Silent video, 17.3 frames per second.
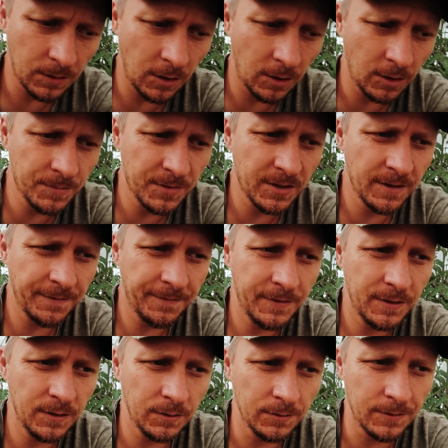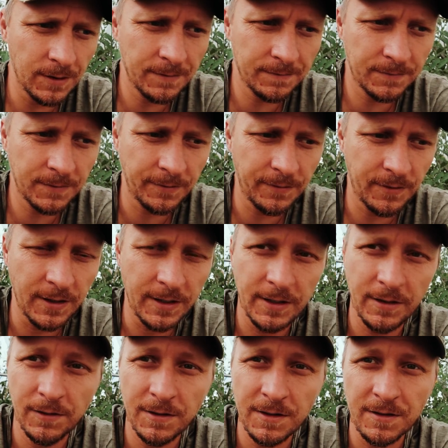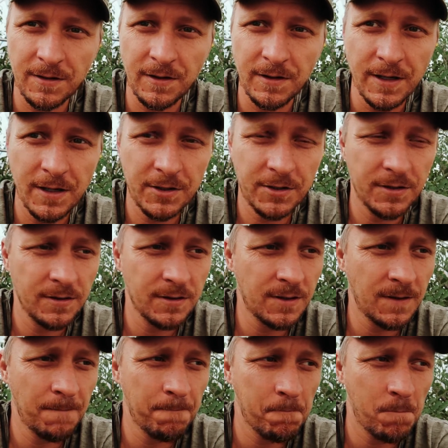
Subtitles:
Herbs of the field, right? For the healings of the nations.